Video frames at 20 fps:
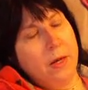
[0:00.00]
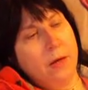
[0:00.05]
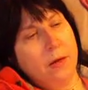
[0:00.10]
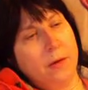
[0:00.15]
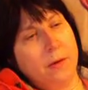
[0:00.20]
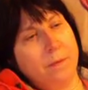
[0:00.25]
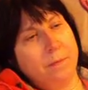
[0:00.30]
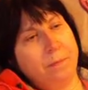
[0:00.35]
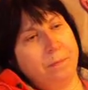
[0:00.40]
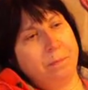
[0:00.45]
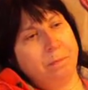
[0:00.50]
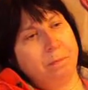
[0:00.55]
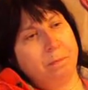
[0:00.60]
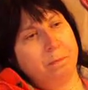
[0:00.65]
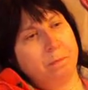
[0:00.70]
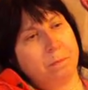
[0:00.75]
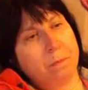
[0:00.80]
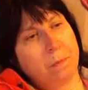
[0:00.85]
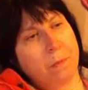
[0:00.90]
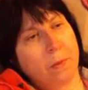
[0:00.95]
Um,
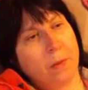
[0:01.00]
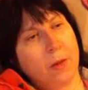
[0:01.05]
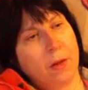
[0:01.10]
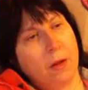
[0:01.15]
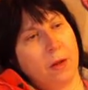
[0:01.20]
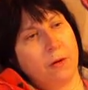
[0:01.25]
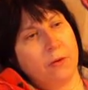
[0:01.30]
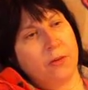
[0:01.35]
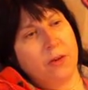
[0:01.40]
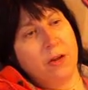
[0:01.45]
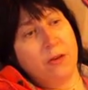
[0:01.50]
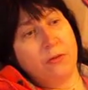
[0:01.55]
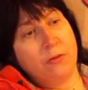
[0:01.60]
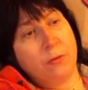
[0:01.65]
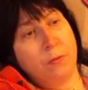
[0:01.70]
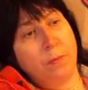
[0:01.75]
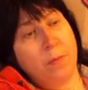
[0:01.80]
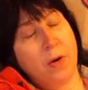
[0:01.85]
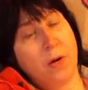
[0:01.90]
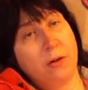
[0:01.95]
I was
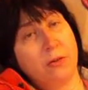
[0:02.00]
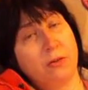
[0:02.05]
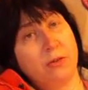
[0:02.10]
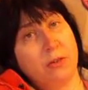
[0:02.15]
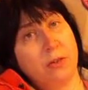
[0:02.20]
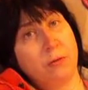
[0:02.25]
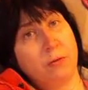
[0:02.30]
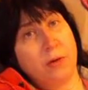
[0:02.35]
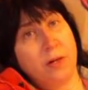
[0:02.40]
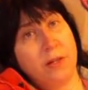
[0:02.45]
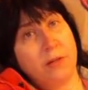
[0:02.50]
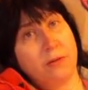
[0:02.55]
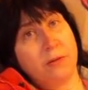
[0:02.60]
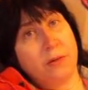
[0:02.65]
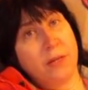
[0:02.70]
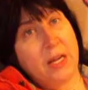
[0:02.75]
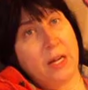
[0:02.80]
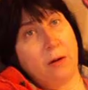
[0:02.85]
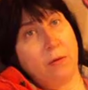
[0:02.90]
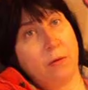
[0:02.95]
also partially
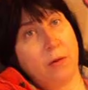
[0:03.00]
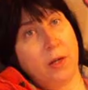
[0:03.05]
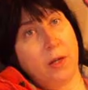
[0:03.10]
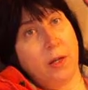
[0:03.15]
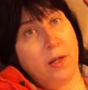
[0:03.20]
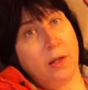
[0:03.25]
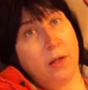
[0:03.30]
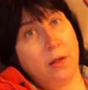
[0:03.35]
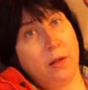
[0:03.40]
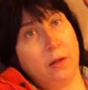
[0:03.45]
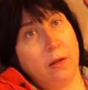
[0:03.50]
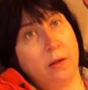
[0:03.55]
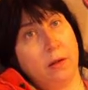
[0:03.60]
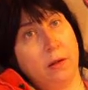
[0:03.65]
raised that way,